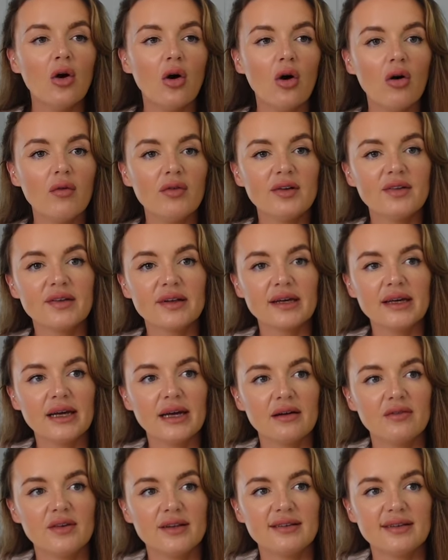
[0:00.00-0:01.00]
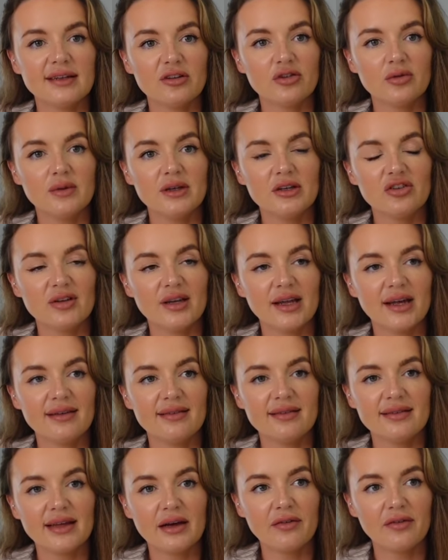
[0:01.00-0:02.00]
Obviously every situation
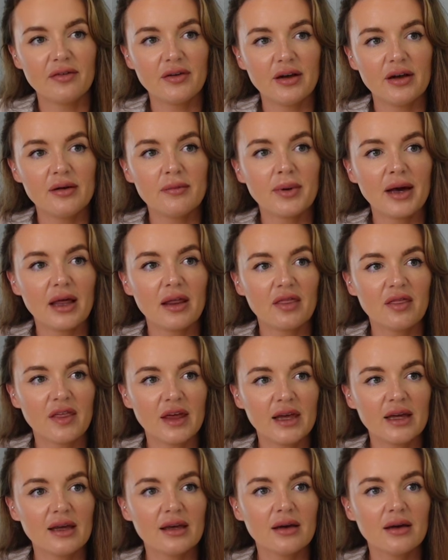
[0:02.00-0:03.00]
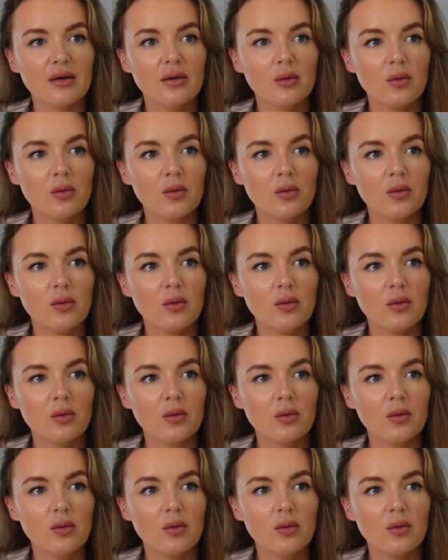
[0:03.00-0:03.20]
is different but I think